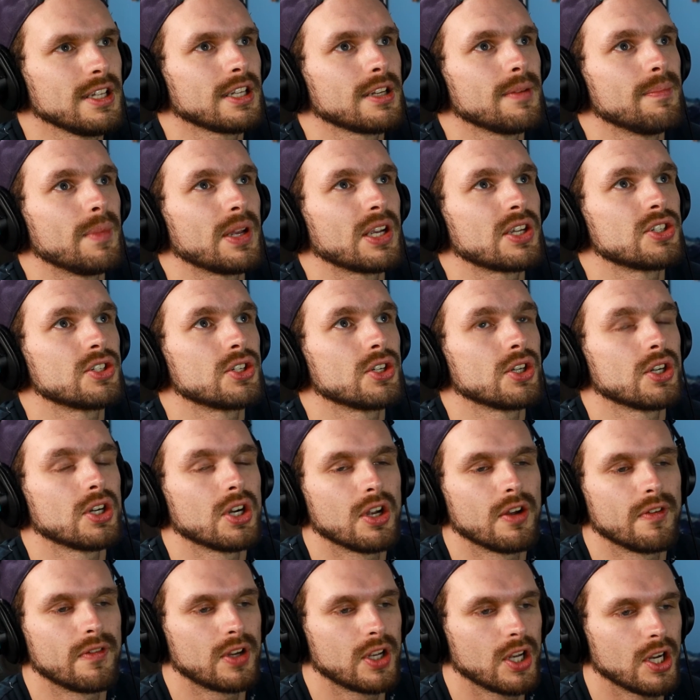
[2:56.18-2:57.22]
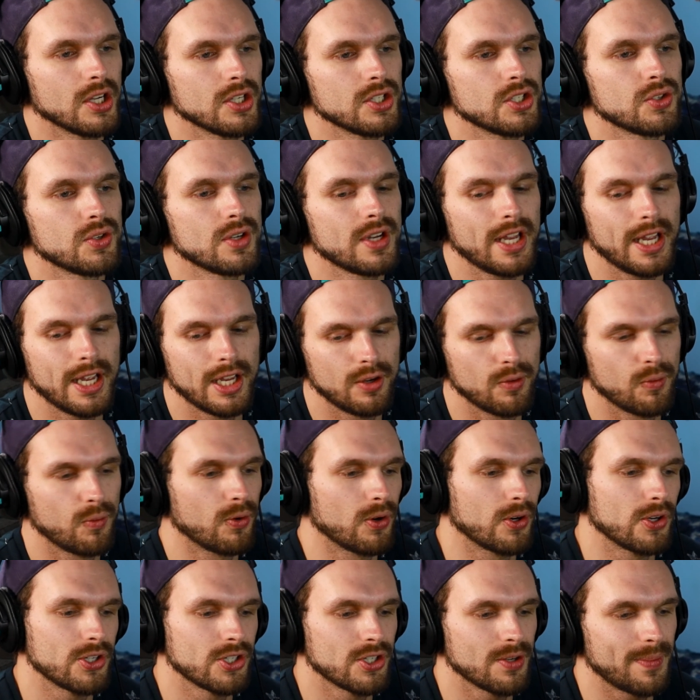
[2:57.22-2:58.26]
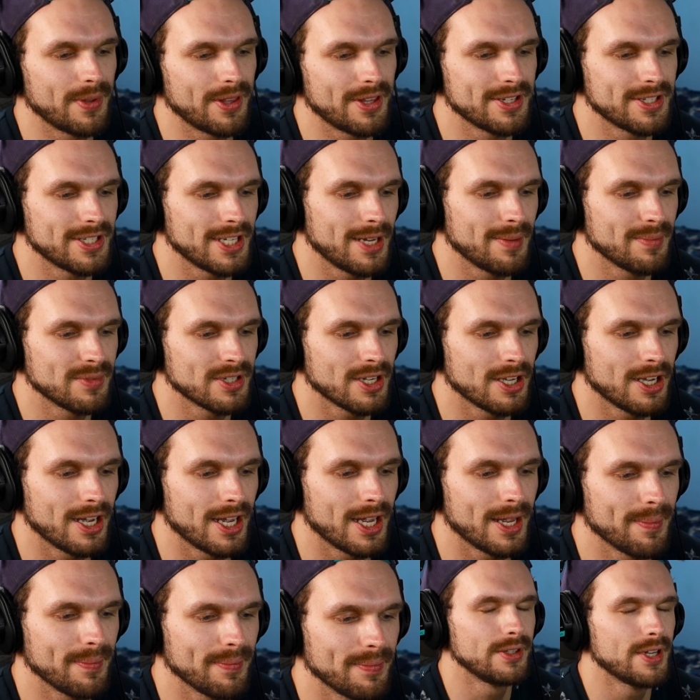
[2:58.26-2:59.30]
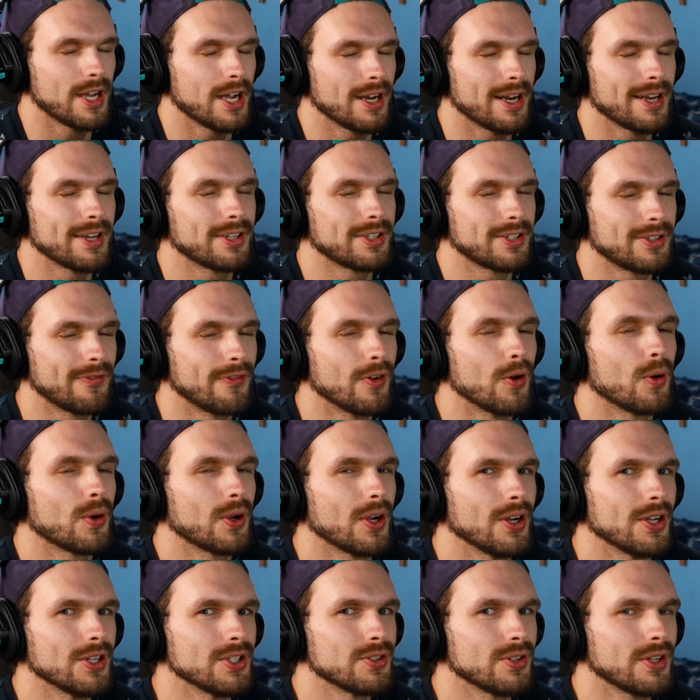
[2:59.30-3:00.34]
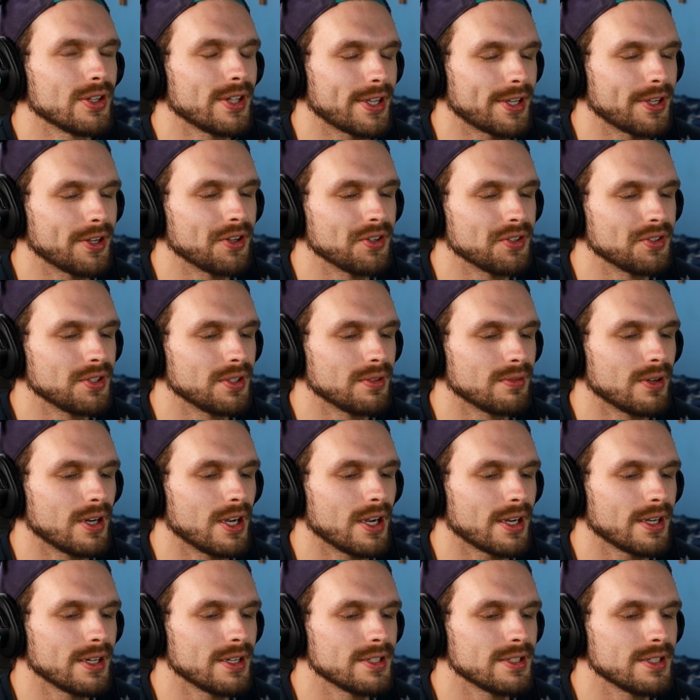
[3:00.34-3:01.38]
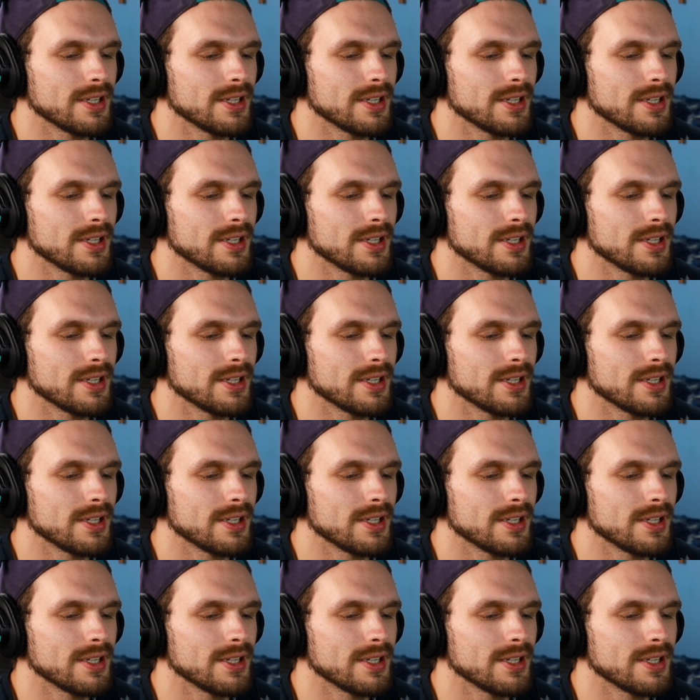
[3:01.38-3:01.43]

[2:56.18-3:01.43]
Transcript: like a mixture of country and worship at the same time. Not full country, like country rock in a